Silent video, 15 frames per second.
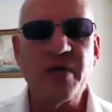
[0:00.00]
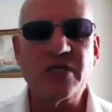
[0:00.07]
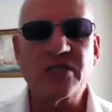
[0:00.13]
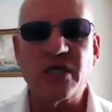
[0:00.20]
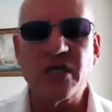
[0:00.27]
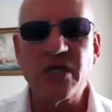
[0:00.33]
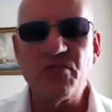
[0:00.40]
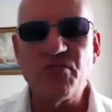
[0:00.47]
and
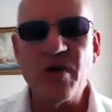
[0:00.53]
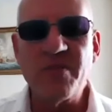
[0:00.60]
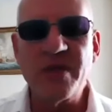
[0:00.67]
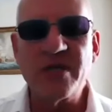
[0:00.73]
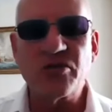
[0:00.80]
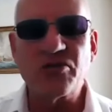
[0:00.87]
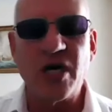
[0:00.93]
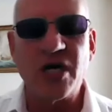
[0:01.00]
basically
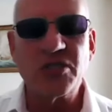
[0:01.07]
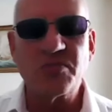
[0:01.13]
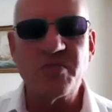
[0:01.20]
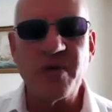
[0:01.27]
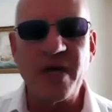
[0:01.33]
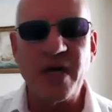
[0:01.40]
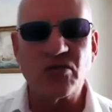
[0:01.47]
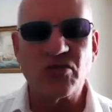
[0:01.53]
ripping the
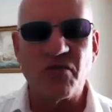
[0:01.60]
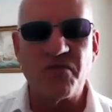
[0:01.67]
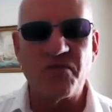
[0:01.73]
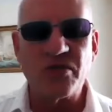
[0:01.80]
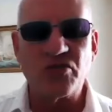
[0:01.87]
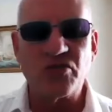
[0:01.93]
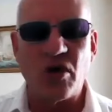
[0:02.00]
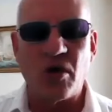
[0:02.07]
transmitters off
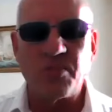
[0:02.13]
the